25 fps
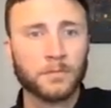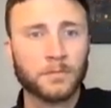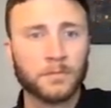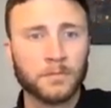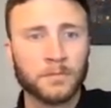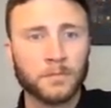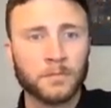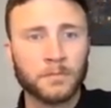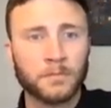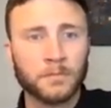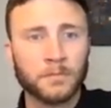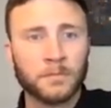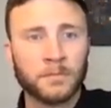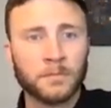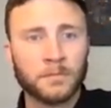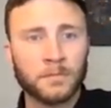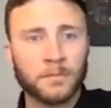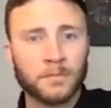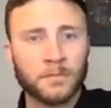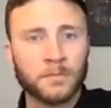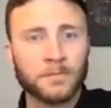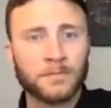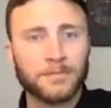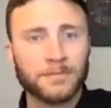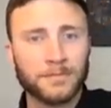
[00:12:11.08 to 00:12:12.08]

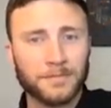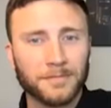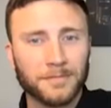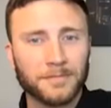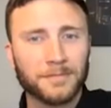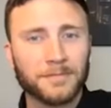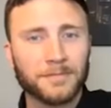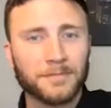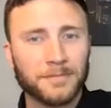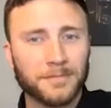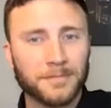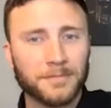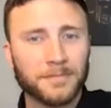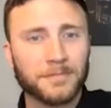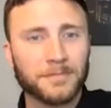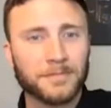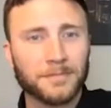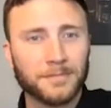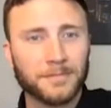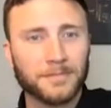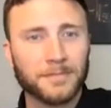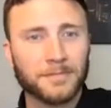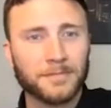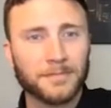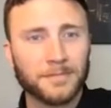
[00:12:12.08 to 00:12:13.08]

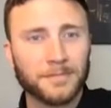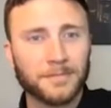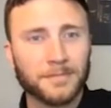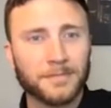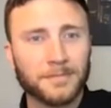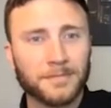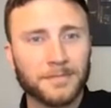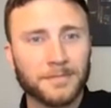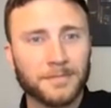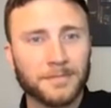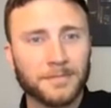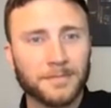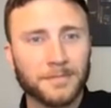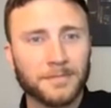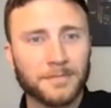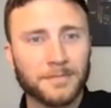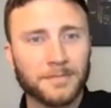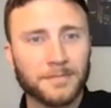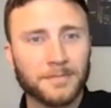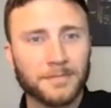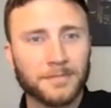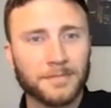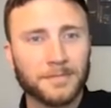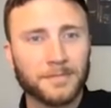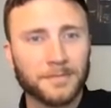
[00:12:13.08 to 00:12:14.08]

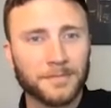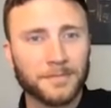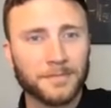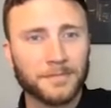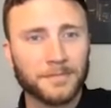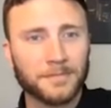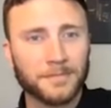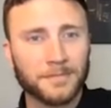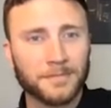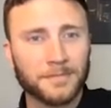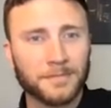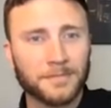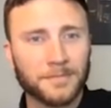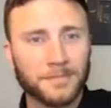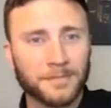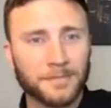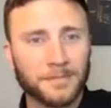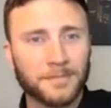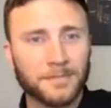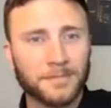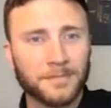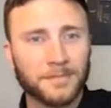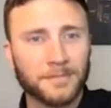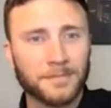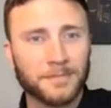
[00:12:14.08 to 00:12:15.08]

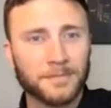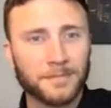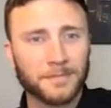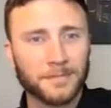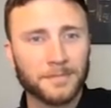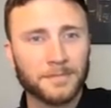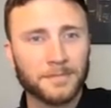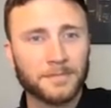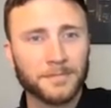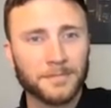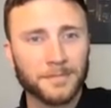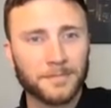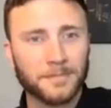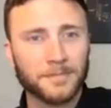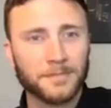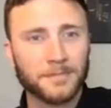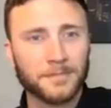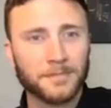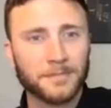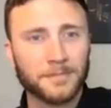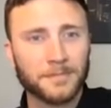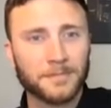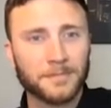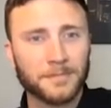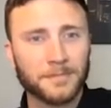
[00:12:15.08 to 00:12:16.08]

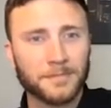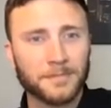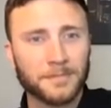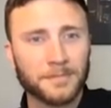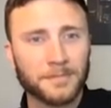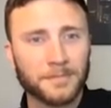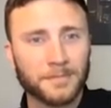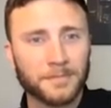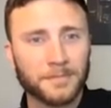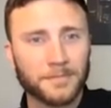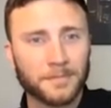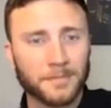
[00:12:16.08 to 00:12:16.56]
(silent)